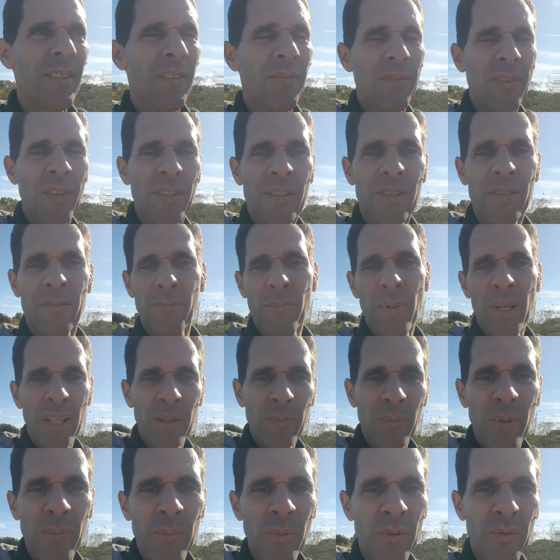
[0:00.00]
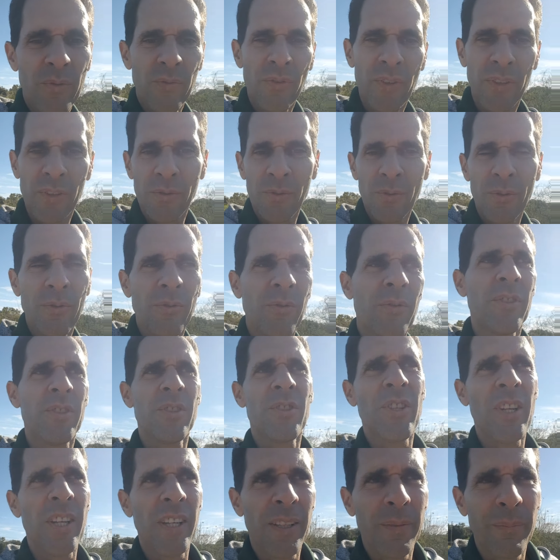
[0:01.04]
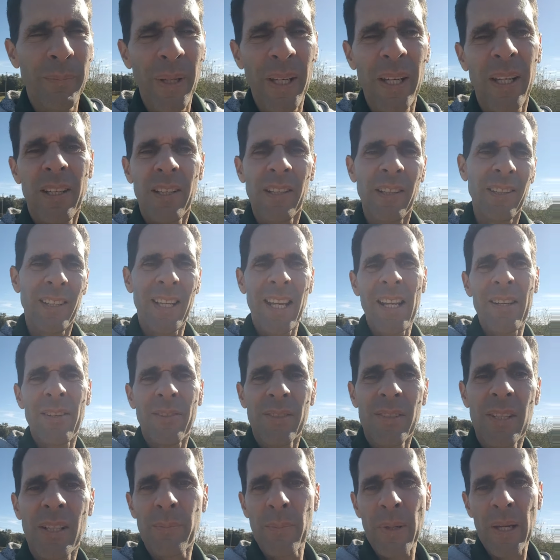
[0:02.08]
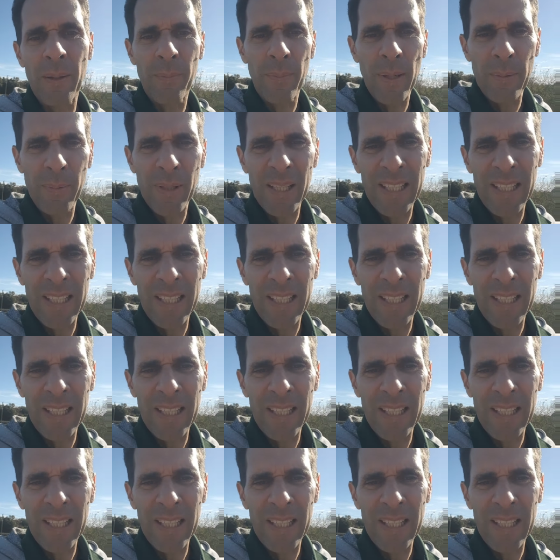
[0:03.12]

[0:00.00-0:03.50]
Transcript: that's making me move and groove and shake and bake and candlestick make, baby.